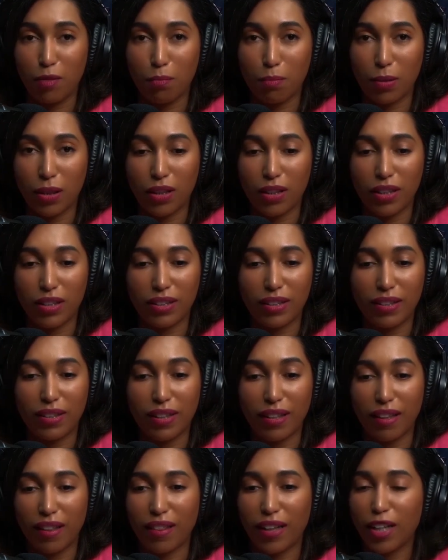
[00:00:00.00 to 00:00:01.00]
but
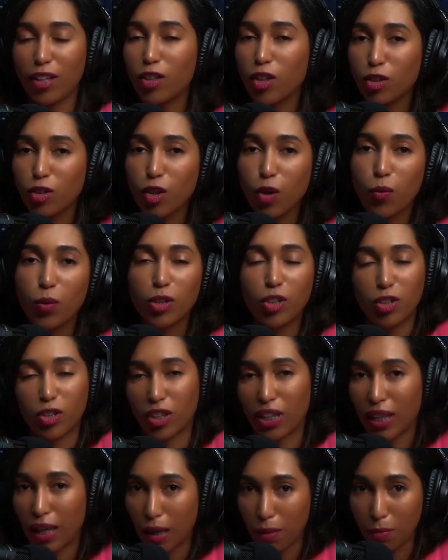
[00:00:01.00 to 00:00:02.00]
they don't know what
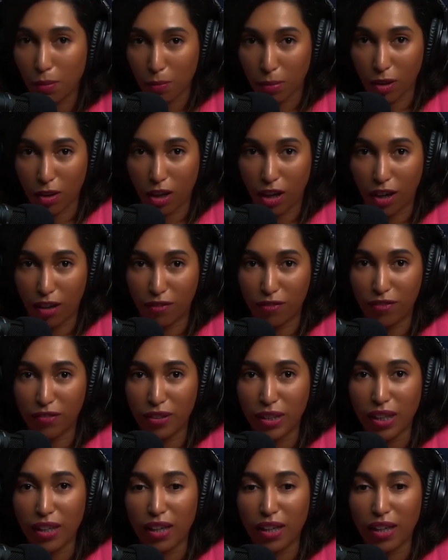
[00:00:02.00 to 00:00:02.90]
you're capable of.